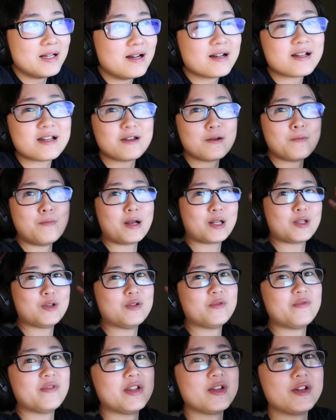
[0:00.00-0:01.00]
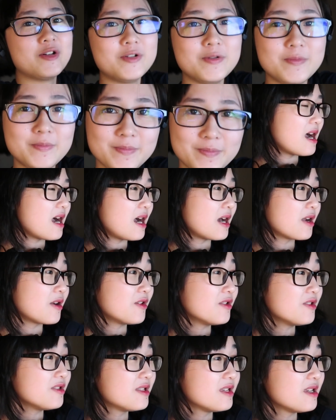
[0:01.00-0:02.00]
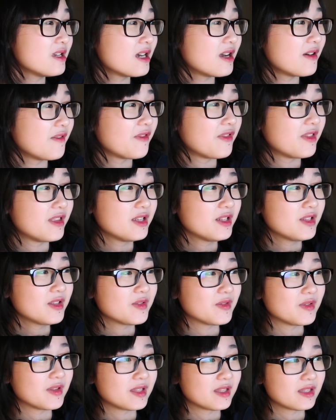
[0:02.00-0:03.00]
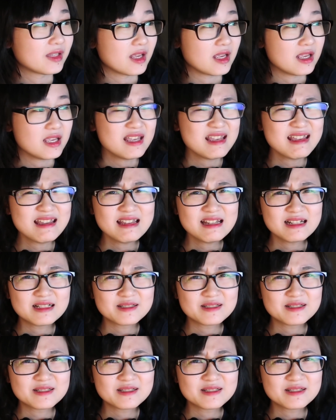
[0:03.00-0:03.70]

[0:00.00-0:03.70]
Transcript: Okay, back to the video. I don't think I have things to say